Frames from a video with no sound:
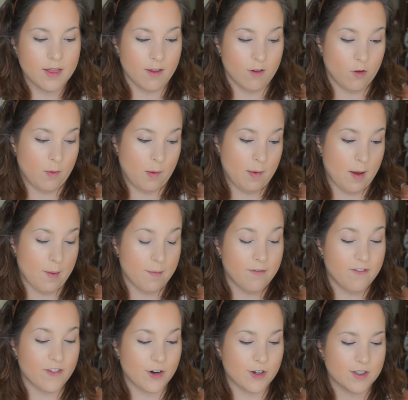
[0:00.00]
This will be my
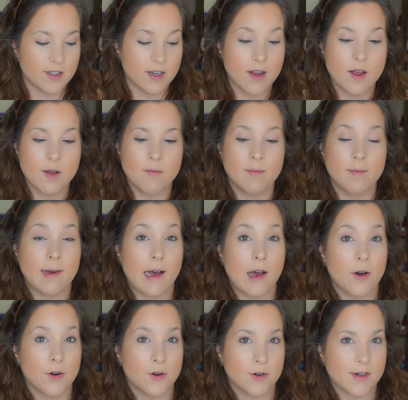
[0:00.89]
first
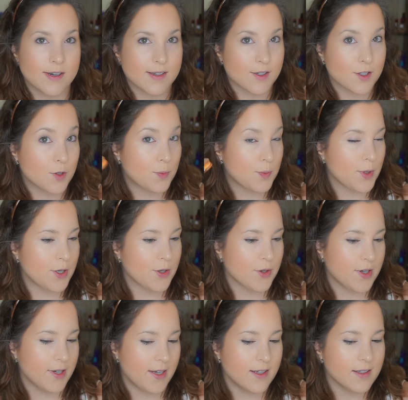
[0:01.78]
powder
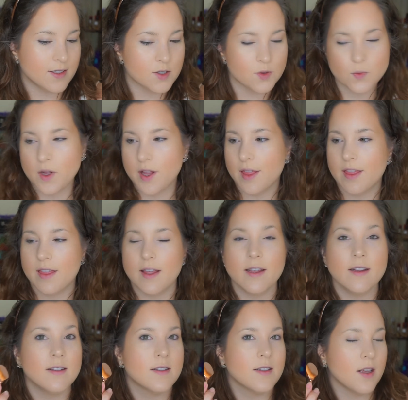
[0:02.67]
experience with
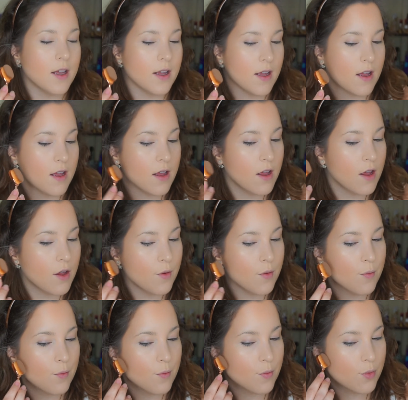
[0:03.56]
this
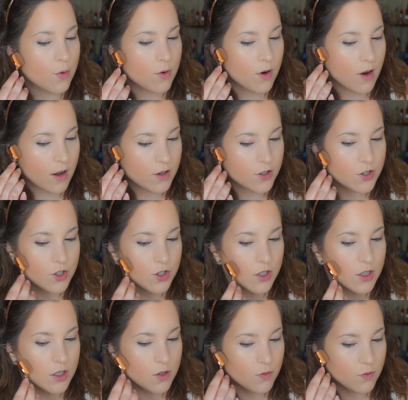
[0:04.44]

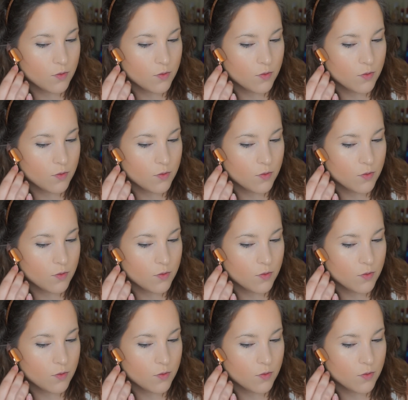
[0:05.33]
brush.